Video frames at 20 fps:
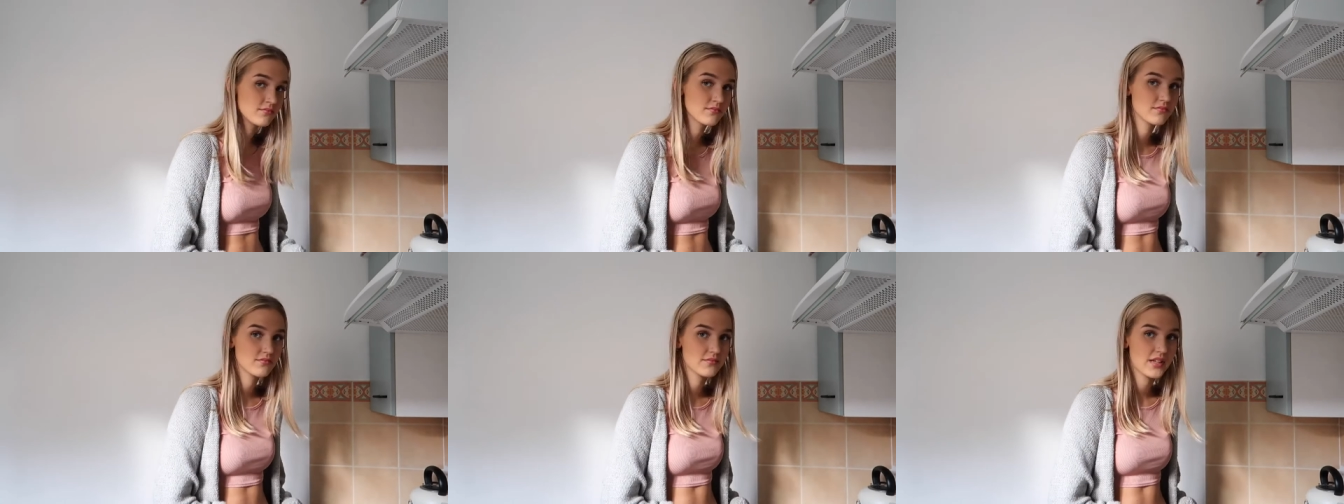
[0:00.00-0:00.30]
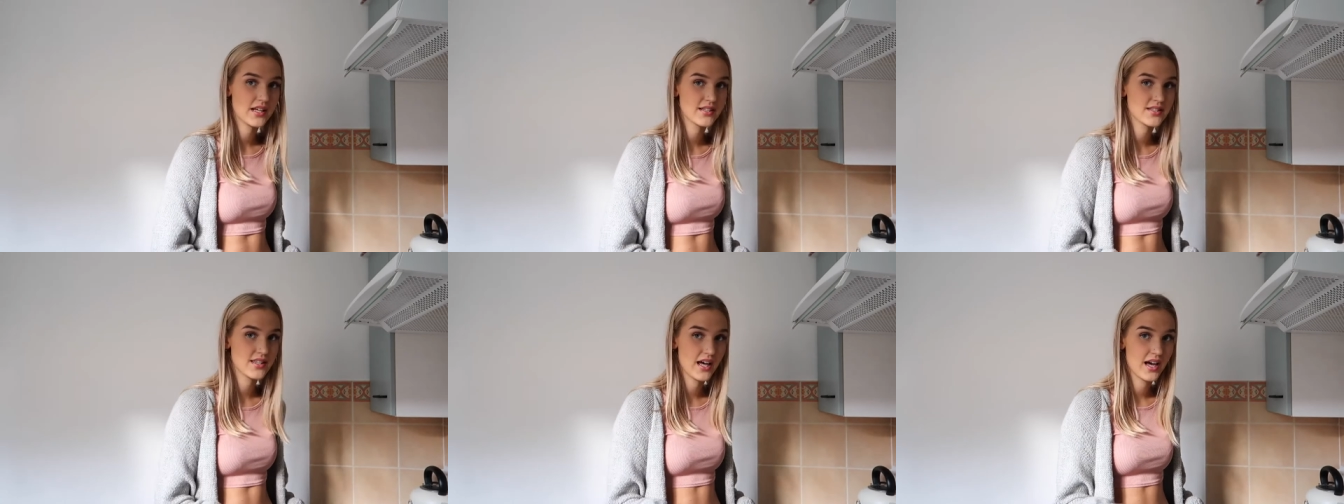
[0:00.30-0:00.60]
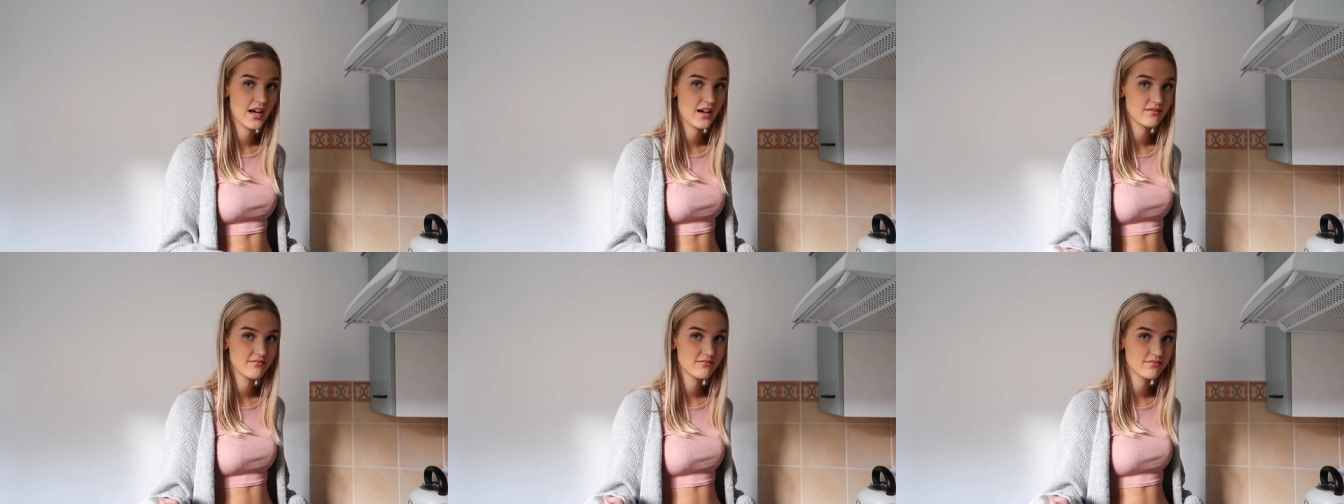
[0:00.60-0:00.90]
That's the
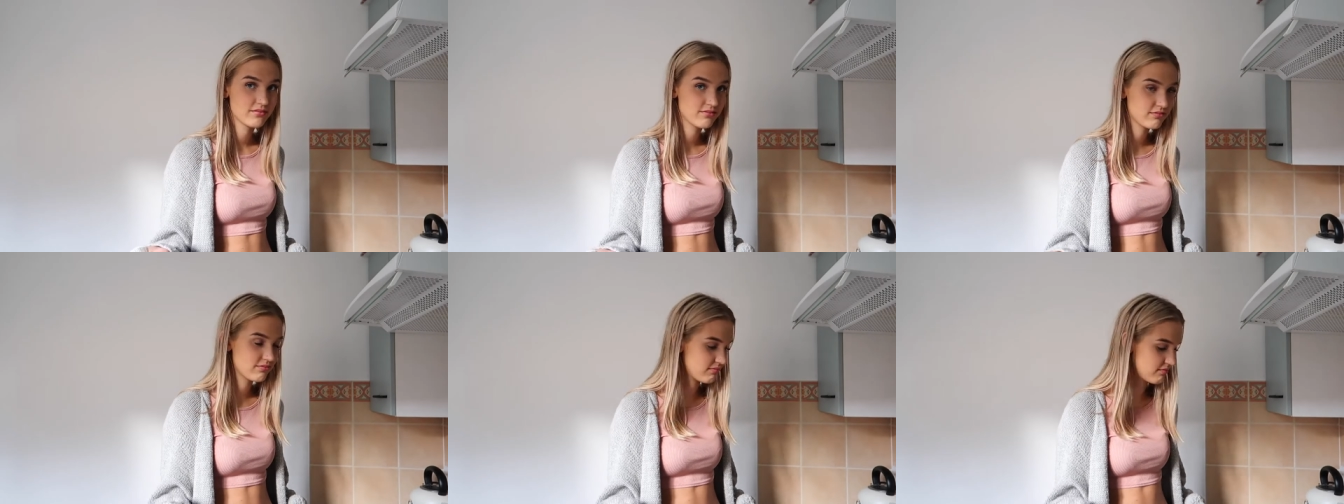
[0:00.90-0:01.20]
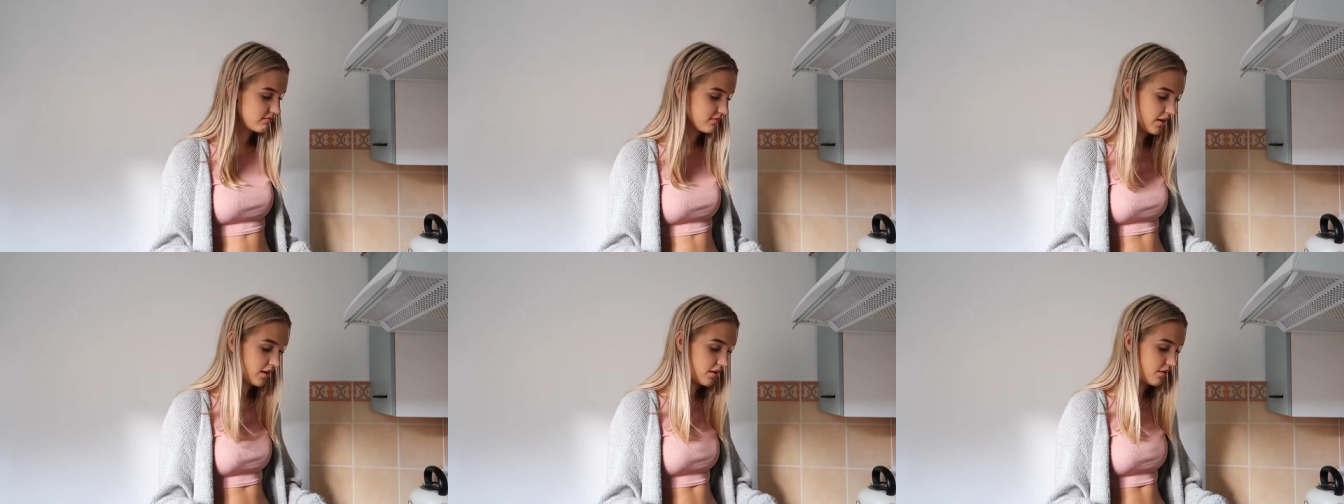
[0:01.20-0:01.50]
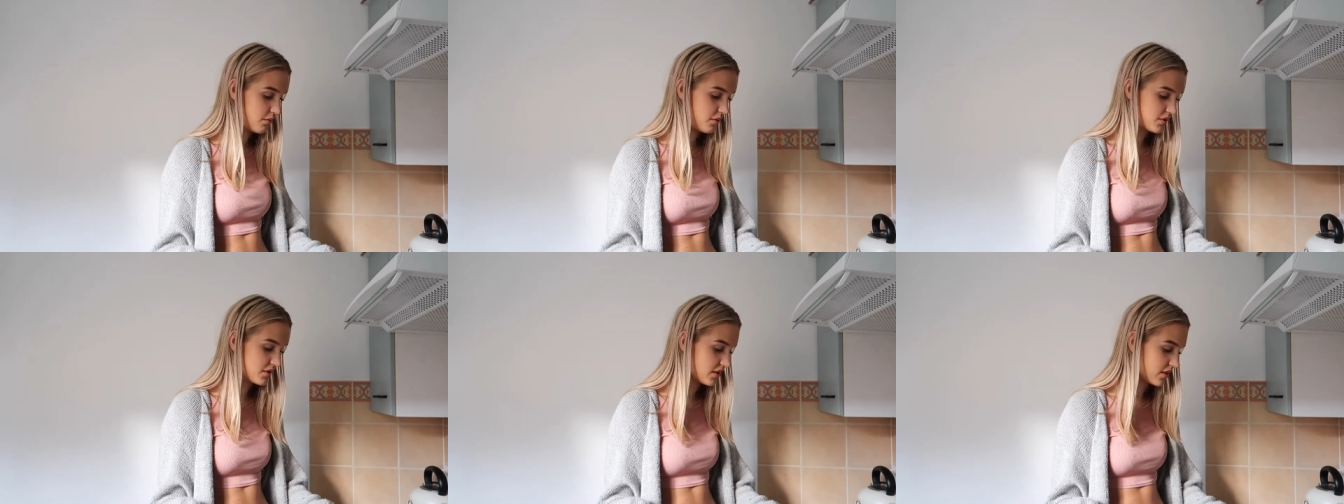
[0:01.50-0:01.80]
hap. No,
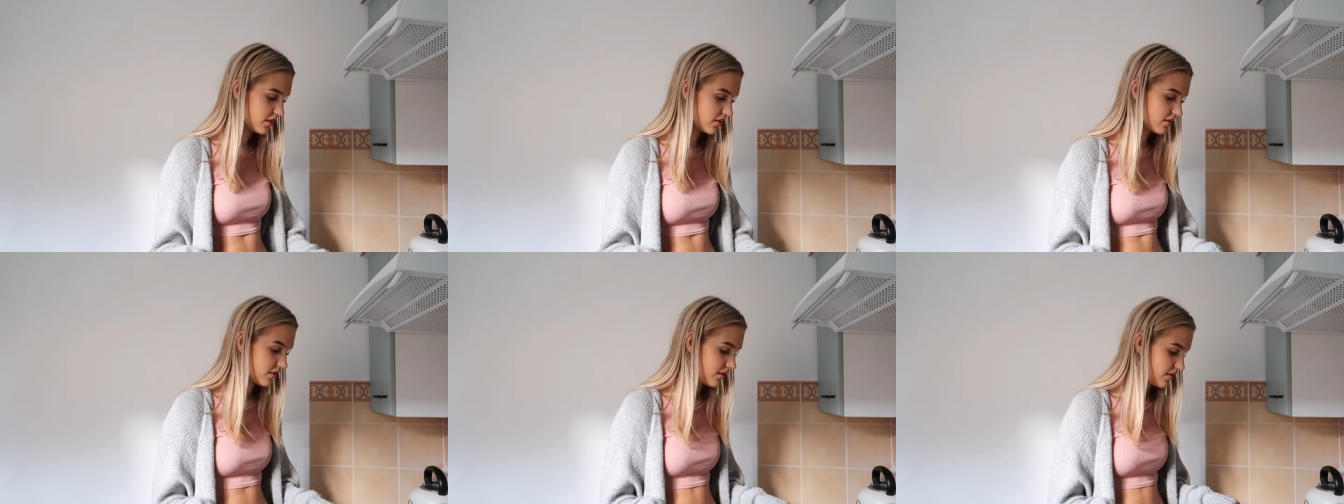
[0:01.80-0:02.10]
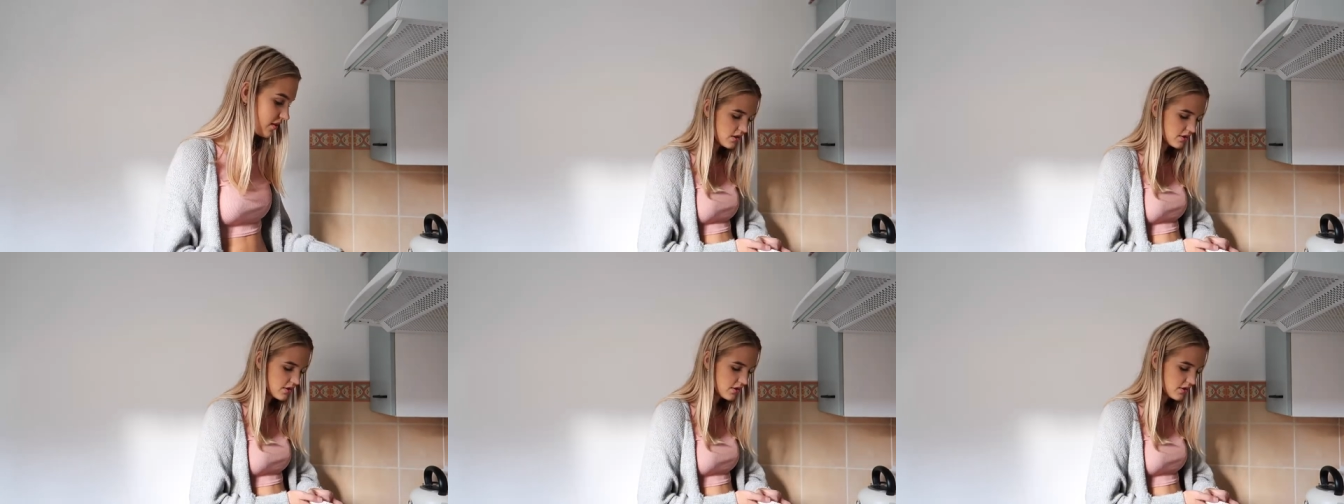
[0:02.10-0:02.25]
I wouldn't.